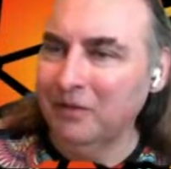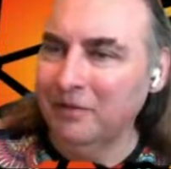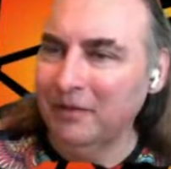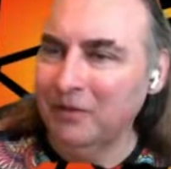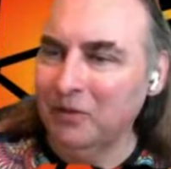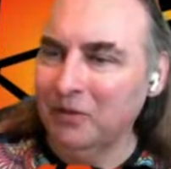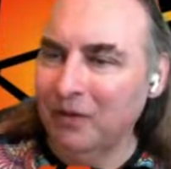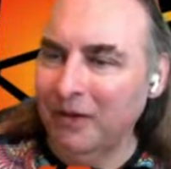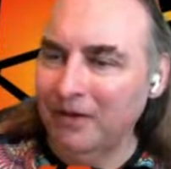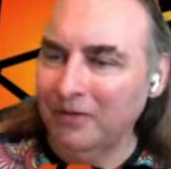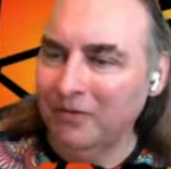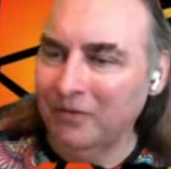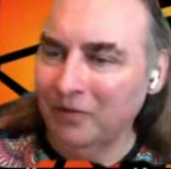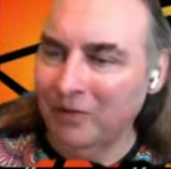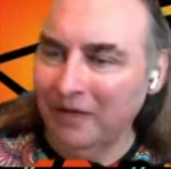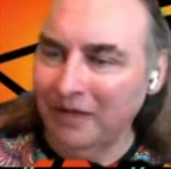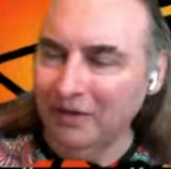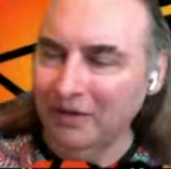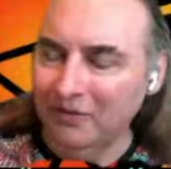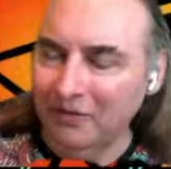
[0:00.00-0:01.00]
bit quiet for a
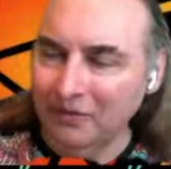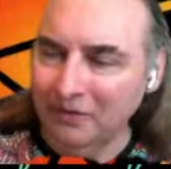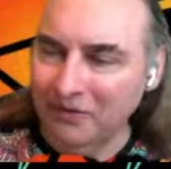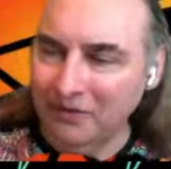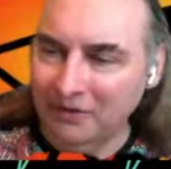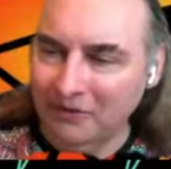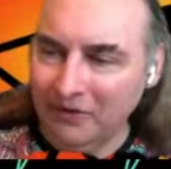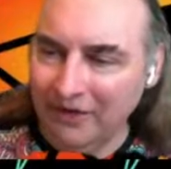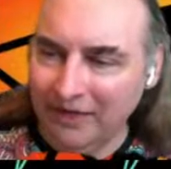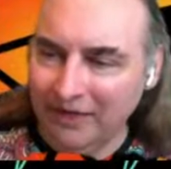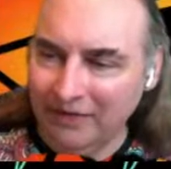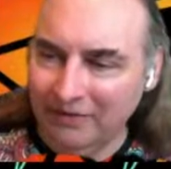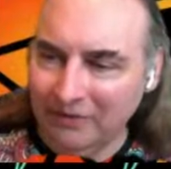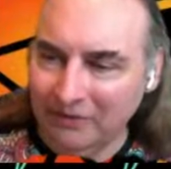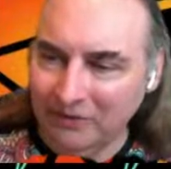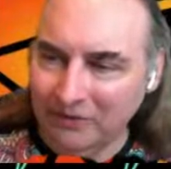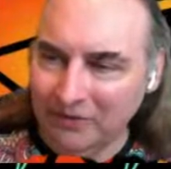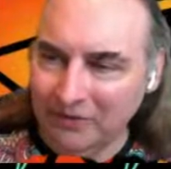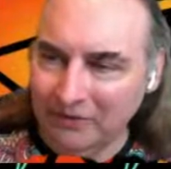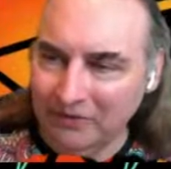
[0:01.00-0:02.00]
while. If folks in the chat have other
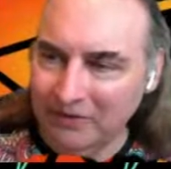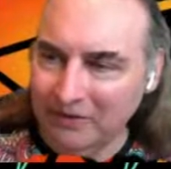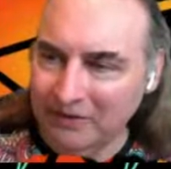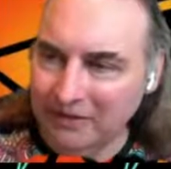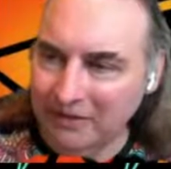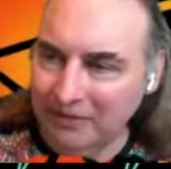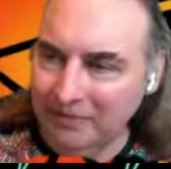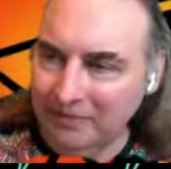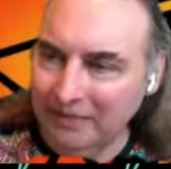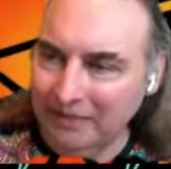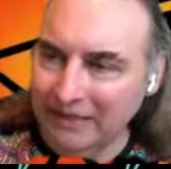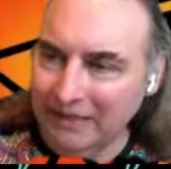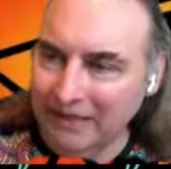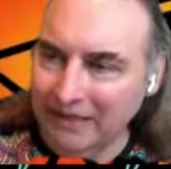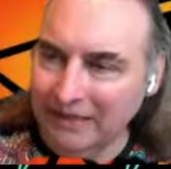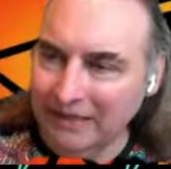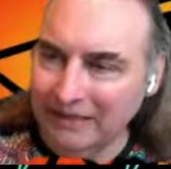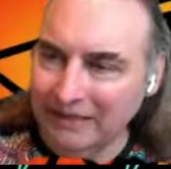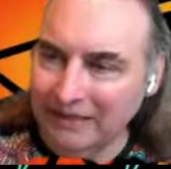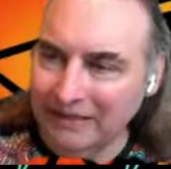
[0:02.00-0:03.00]
questions, I would be
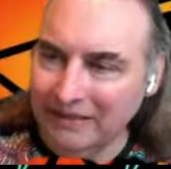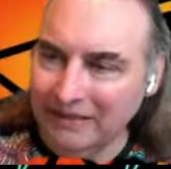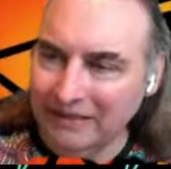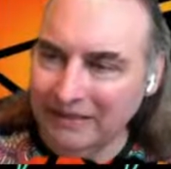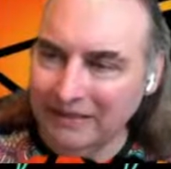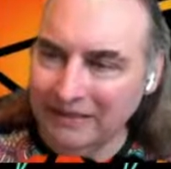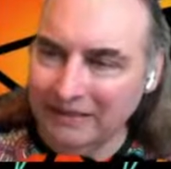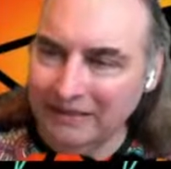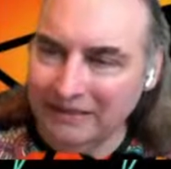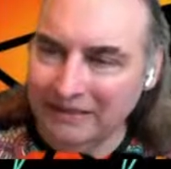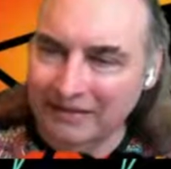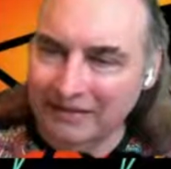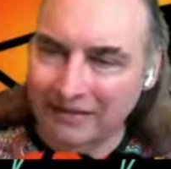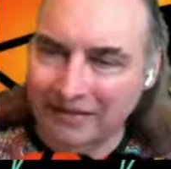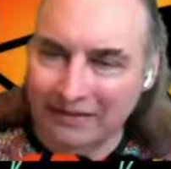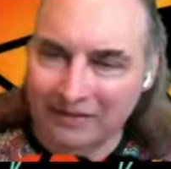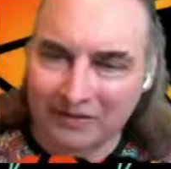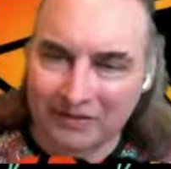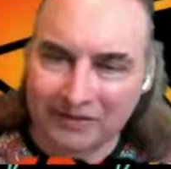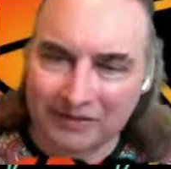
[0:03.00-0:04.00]
delighted to
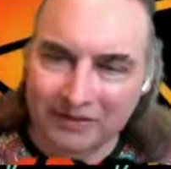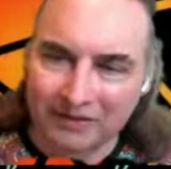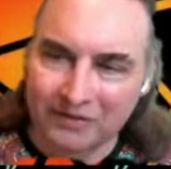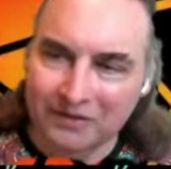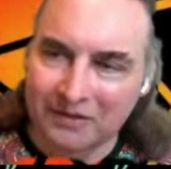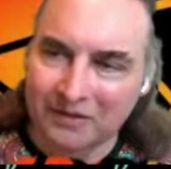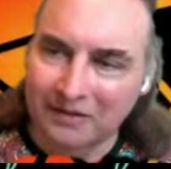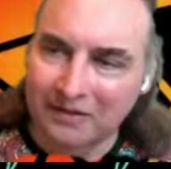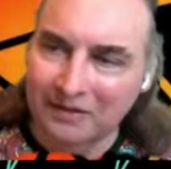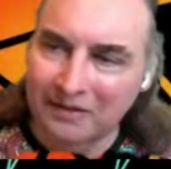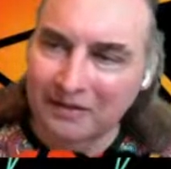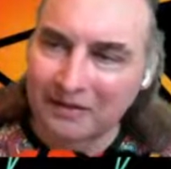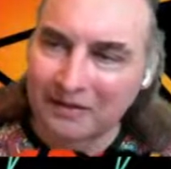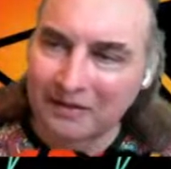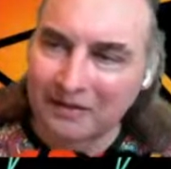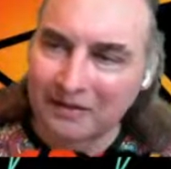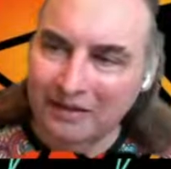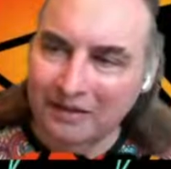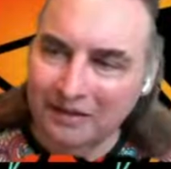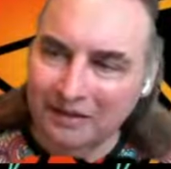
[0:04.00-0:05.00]
answer those.
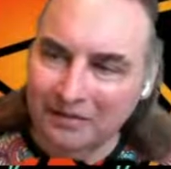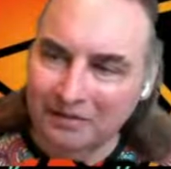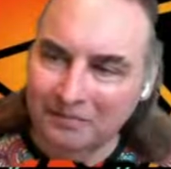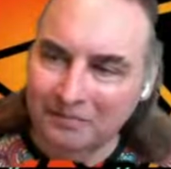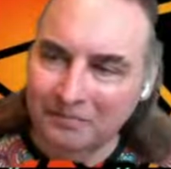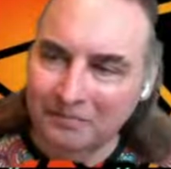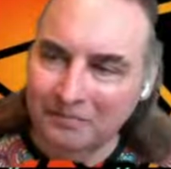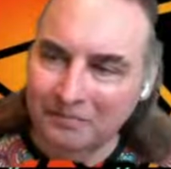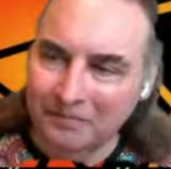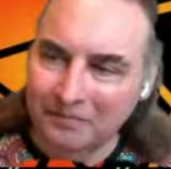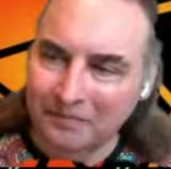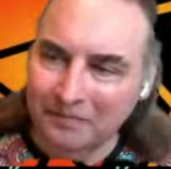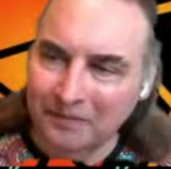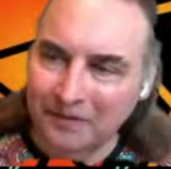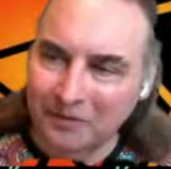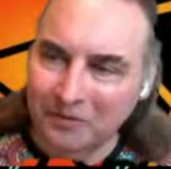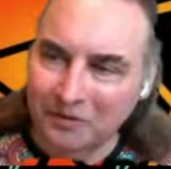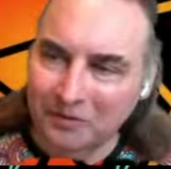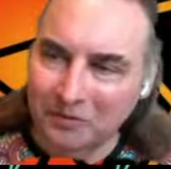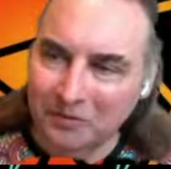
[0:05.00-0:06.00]
There
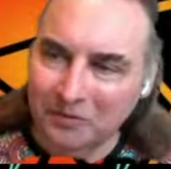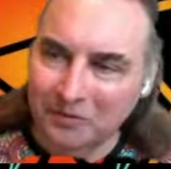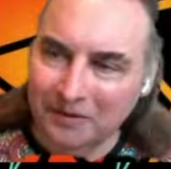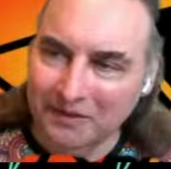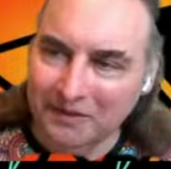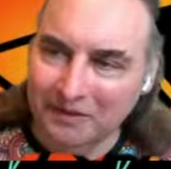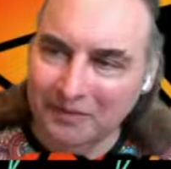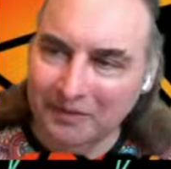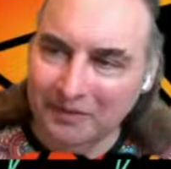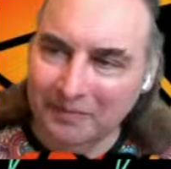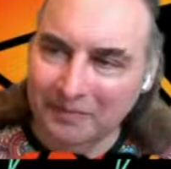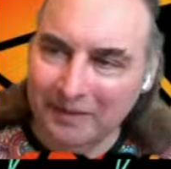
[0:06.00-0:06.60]
were some good ones that went by.